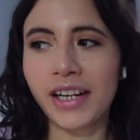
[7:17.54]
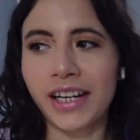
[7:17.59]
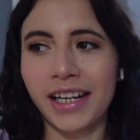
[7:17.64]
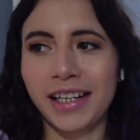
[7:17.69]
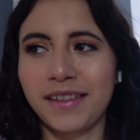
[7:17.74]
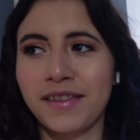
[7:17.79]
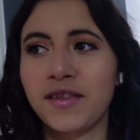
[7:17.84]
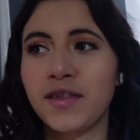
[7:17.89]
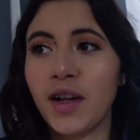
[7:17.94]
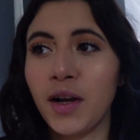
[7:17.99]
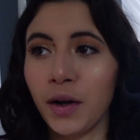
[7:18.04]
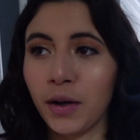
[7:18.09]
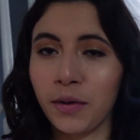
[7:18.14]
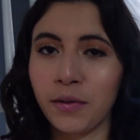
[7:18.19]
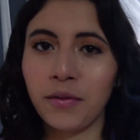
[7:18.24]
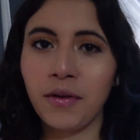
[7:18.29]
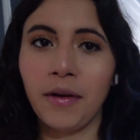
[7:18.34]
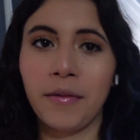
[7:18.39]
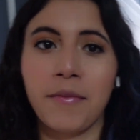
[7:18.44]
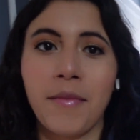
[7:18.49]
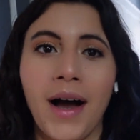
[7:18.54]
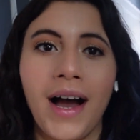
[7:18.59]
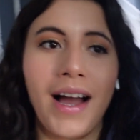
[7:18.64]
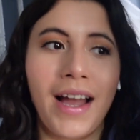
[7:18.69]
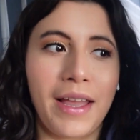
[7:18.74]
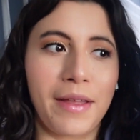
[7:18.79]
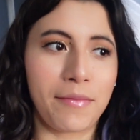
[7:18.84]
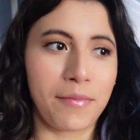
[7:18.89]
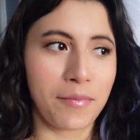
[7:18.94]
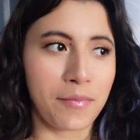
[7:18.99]
right, so
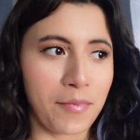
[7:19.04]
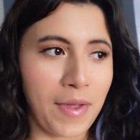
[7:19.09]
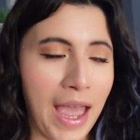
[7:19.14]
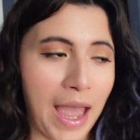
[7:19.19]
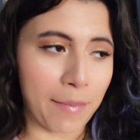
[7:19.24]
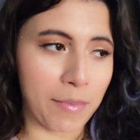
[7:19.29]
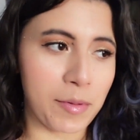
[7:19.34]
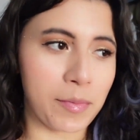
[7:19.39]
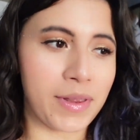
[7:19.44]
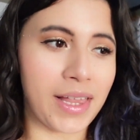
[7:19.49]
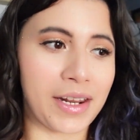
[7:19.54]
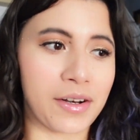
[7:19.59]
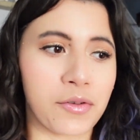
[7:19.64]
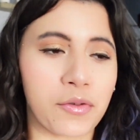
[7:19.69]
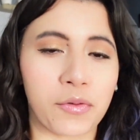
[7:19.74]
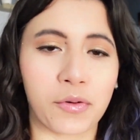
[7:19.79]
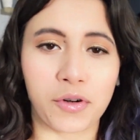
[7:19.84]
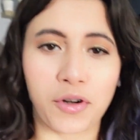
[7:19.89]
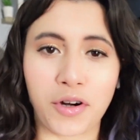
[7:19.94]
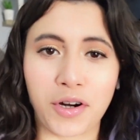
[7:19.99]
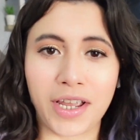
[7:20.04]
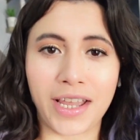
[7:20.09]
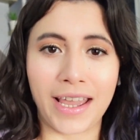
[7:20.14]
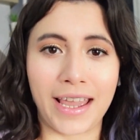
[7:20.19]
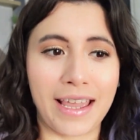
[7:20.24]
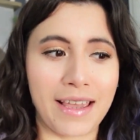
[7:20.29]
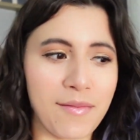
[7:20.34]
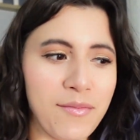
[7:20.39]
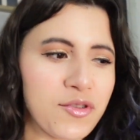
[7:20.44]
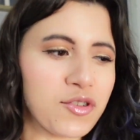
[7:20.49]
my Happy Planner order
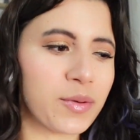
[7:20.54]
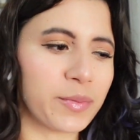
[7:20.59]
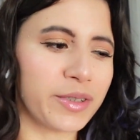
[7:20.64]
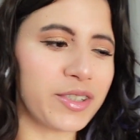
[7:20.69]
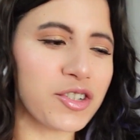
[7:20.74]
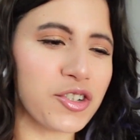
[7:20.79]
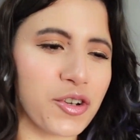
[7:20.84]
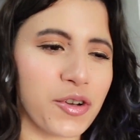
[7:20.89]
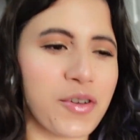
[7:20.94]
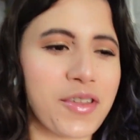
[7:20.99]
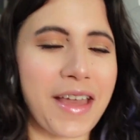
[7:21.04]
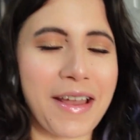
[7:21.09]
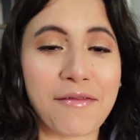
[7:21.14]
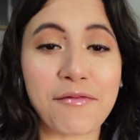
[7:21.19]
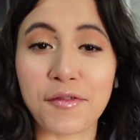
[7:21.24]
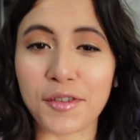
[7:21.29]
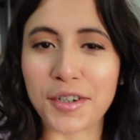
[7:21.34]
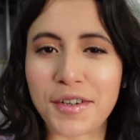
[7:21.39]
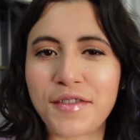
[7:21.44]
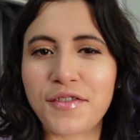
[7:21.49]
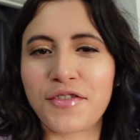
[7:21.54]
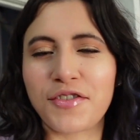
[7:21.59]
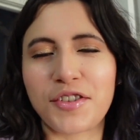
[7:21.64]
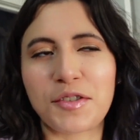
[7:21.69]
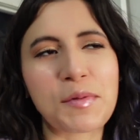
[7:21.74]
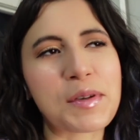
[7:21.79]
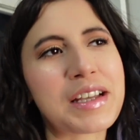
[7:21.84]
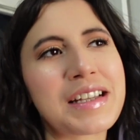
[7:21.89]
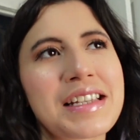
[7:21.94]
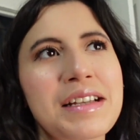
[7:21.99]
came. So I'm gonna show you that first
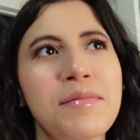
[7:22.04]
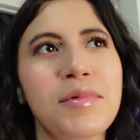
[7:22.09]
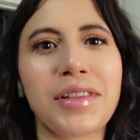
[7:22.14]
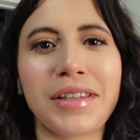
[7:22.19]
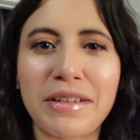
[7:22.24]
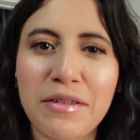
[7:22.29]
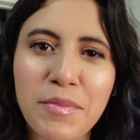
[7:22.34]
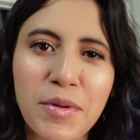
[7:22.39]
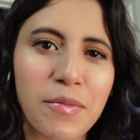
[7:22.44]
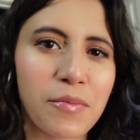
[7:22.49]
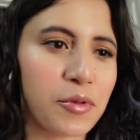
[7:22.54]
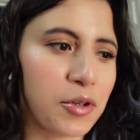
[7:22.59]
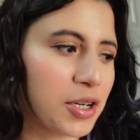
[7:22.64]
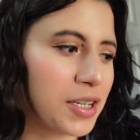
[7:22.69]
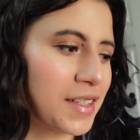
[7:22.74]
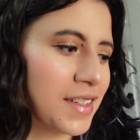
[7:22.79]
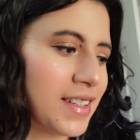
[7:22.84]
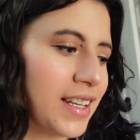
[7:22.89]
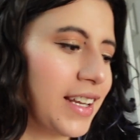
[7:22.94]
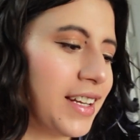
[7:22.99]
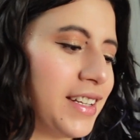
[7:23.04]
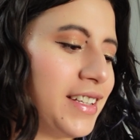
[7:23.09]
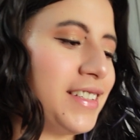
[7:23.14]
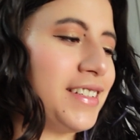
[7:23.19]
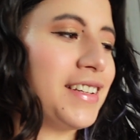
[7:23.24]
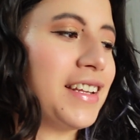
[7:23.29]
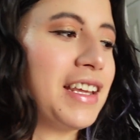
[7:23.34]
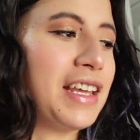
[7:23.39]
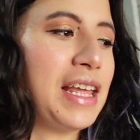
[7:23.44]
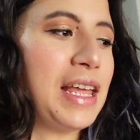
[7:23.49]
just because I'm a little bit more
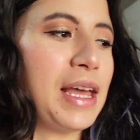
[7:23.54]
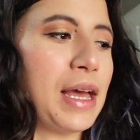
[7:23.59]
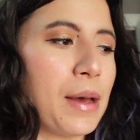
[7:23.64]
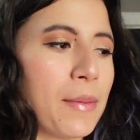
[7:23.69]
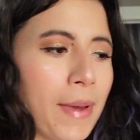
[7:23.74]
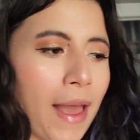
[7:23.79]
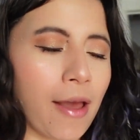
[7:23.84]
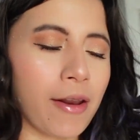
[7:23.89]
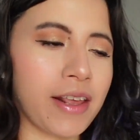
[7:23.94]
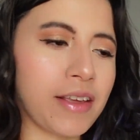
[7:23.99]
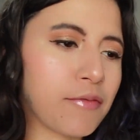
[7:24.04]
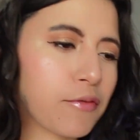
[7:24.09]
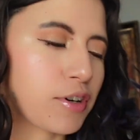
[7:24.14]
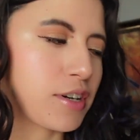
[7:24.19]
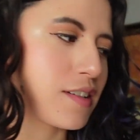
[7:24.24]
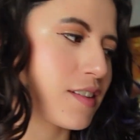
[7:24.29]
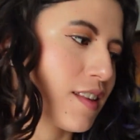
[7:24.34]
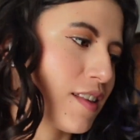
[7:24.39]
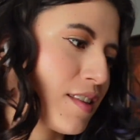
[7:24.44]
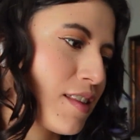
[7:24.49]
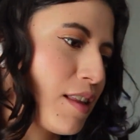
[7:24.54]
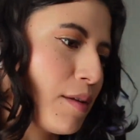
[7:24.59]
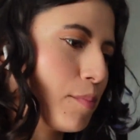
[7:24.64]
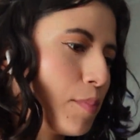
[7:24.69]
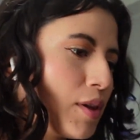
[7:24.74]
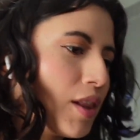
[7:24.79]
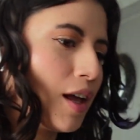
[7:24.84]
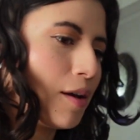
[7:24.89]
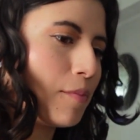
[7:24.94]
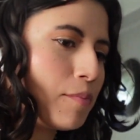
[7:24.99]
excited about it versus the
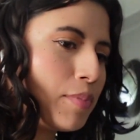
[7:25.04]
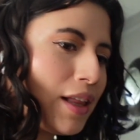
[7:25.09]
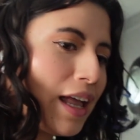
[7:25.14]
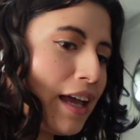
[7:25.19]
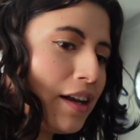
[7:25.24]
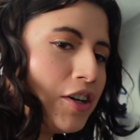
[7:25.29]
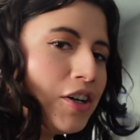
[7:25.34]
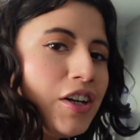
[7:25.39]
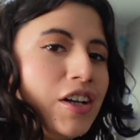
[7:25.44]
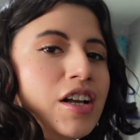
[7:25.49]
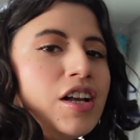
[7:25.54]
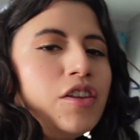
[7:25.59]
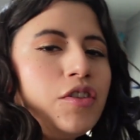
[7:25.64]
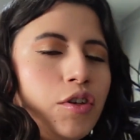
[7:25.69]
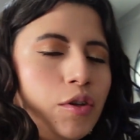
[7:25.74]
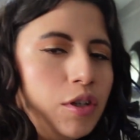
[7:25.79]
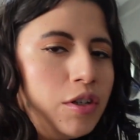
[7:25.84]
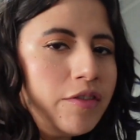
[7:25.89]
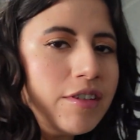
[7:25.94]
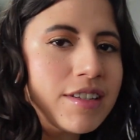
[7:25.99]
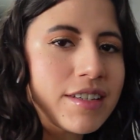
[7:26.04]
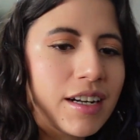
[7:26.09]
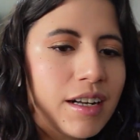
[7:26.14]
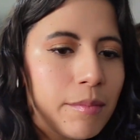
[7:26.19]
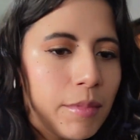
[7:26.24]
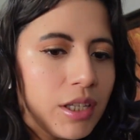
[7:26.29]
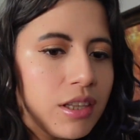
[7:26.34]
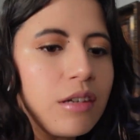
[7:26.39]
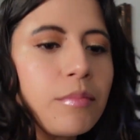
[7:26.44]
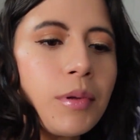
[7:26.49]
Plum Planner. The only reason I
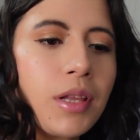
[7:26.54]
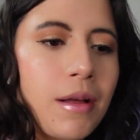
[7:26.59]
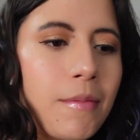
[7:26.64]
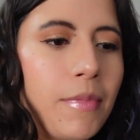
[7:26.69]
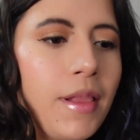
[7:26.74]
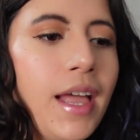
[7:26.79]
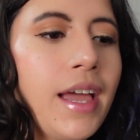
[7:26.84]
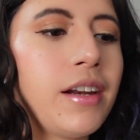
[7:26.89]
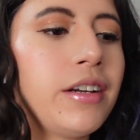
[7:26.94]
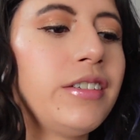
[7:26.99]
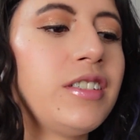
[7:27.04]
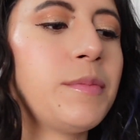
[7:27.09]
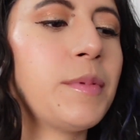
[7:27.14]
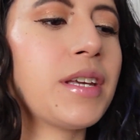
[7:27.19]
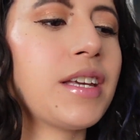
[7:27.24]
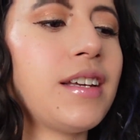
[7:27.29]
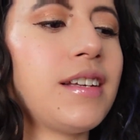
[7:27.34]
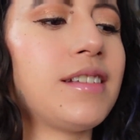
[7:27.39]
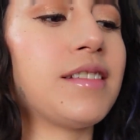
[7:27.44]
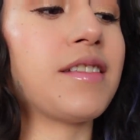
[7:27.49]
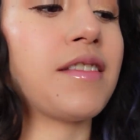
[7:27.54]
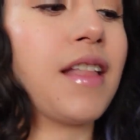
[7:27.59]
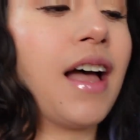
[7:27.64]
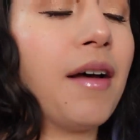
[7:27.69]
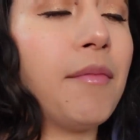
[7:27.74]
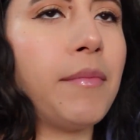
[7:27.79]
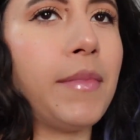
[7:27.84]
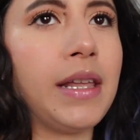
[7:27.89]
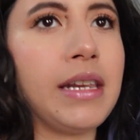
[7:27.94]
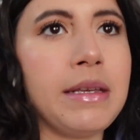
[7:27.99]
bought the Plum Planner is because
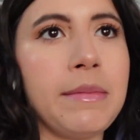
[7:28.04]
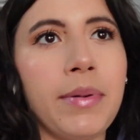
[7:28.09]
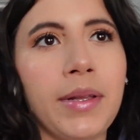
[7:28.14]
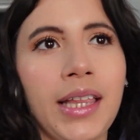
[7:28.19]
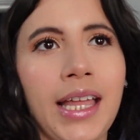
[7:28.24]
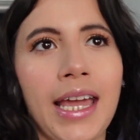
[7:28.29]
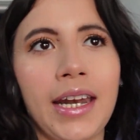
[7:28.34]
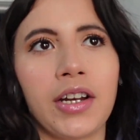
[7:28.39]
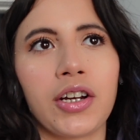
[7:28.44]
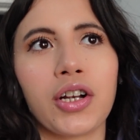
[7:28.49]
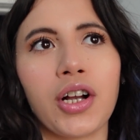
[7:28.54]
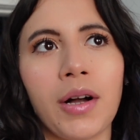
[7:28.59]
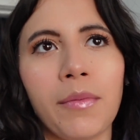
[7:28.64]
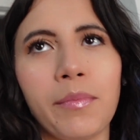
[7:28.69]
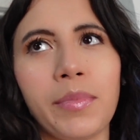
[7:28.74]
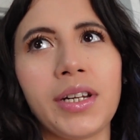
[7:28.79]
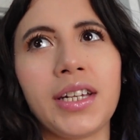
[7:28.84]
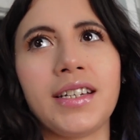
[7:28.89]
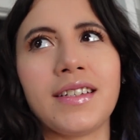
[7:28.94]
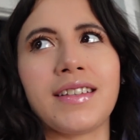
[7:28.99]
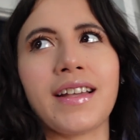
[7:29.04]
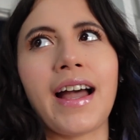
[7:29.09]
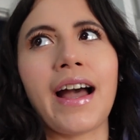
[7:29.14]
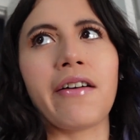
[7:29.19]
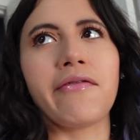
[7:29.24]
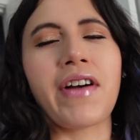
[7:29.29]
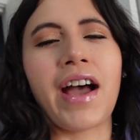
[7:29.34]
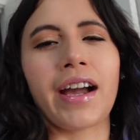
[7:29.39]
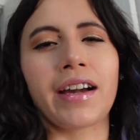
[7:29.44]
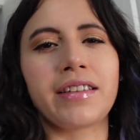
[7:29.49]
not many planner companies
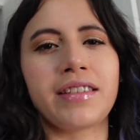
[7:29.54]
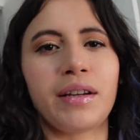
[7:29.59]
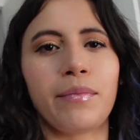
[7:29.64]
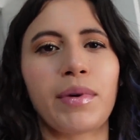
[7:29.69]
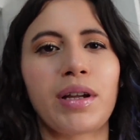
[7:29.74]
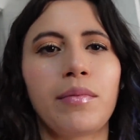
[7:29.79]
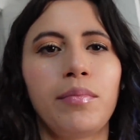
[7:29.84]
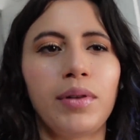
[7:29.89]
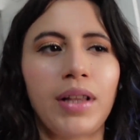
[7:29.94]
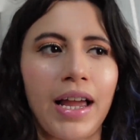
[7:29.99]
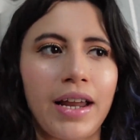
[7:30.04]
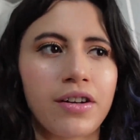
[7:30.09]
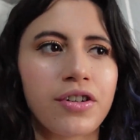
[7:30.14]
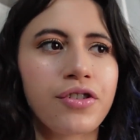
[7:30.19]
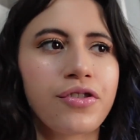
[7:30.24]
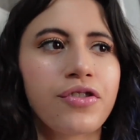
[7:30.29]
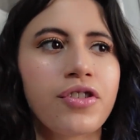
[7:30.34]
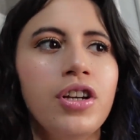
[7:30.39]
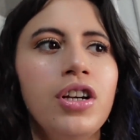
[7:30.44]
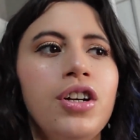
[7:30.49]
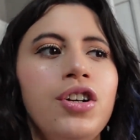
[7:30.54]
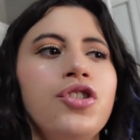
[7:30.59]
have academic planners.